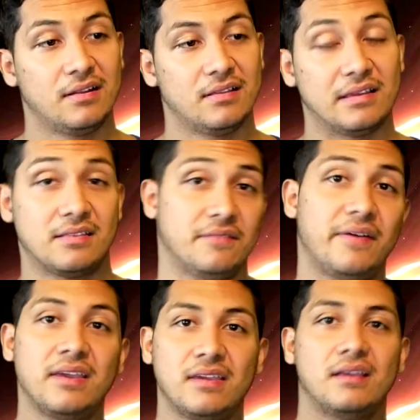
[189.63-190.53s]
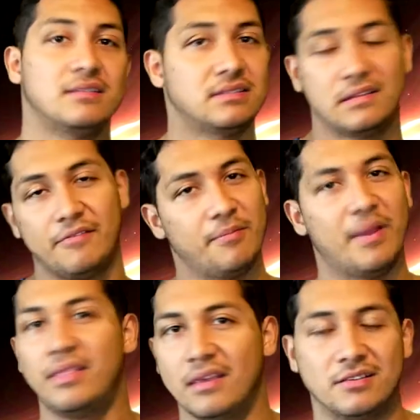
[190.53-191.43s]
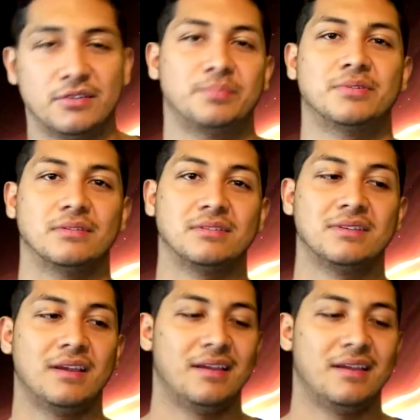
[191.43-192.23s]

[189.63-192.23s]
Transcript: like, the Vikings never met the Egyptians.